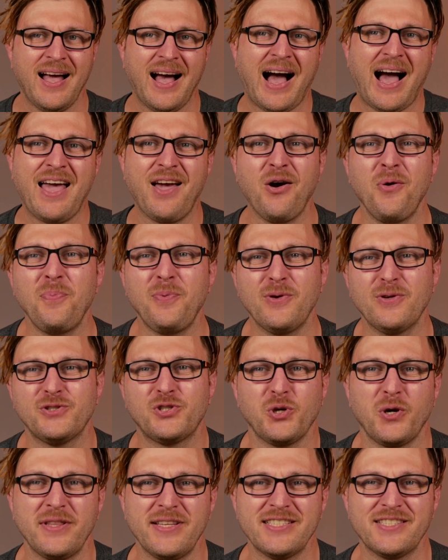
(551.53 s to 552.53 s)
I hope you
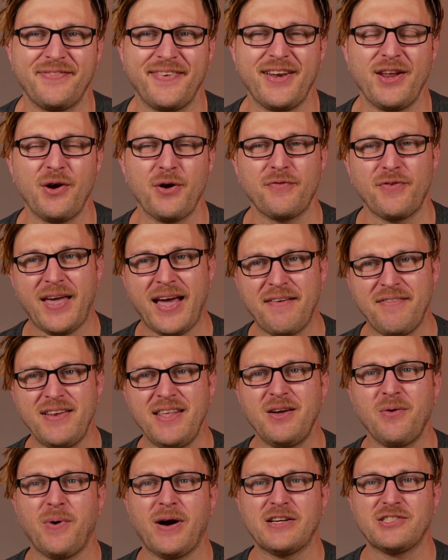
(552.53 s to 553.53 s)
enjoyed this video. If you have
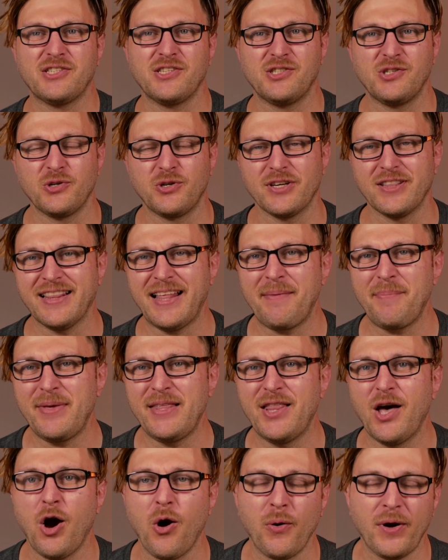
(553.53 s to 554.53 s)
any questions, you could let me
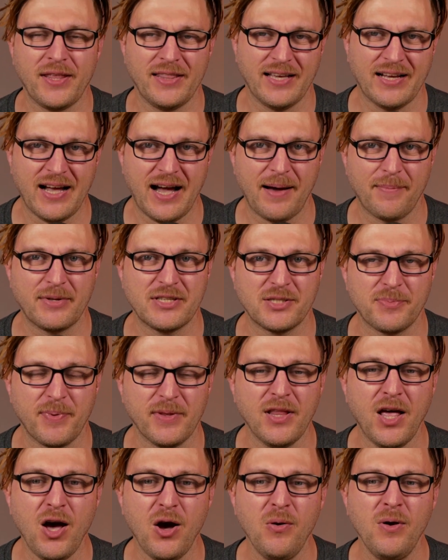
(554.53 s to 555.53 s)
know in the comments
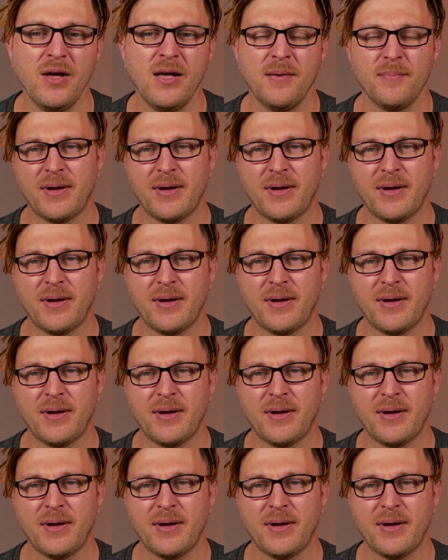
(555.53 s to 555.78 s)
below,